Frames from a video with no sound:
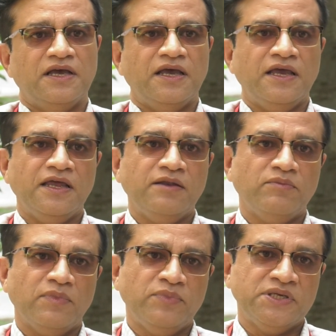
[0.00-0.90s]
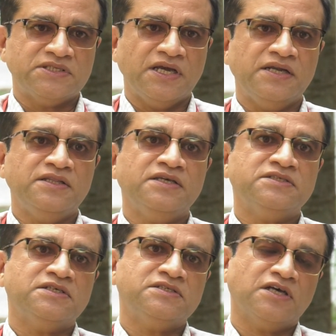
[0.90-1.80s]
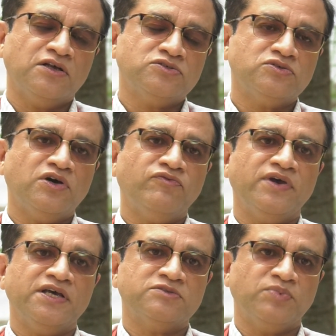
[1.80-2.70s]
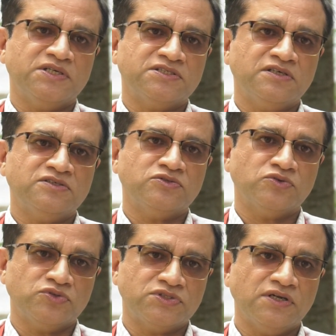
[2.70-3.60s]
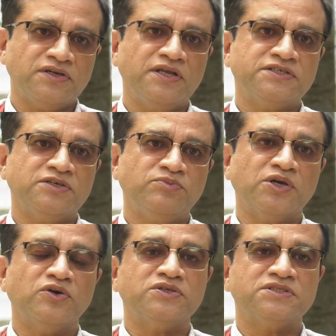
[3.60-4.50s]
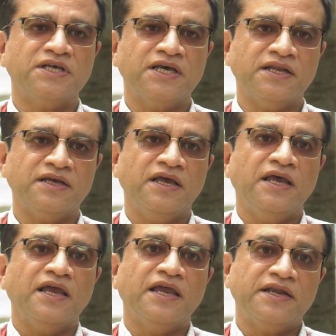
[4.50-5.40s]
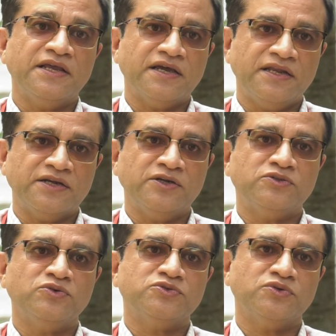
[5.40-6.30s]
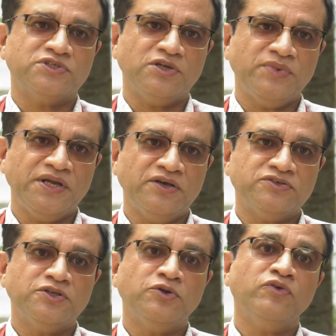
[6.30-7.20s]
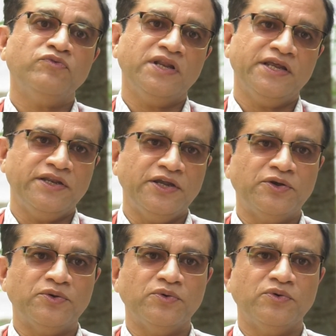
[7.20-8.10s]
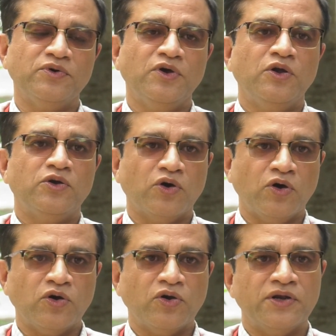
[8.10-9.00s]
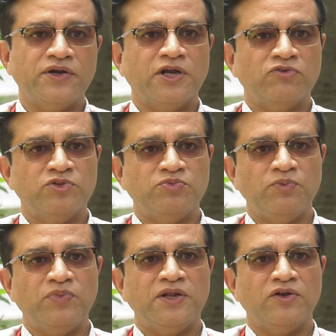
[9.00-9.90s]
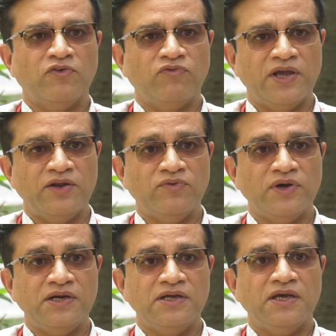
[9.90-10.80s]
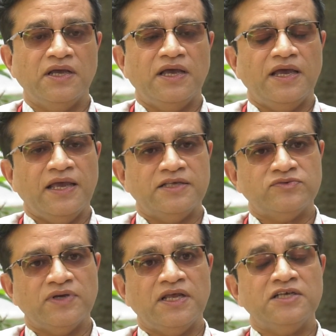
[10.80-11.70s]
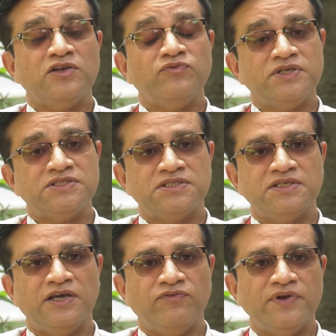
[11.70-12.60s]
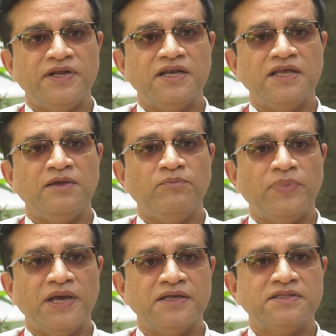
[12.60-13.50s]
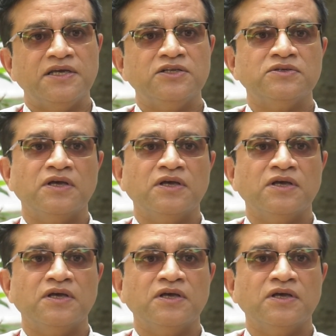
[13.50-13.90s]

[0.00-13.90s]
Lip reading: And beside this, it also affects person's social relation, because they are getting connected through social media, so they don't feel a need to talk or interact with people in offline world, as well as, and which definitely impact their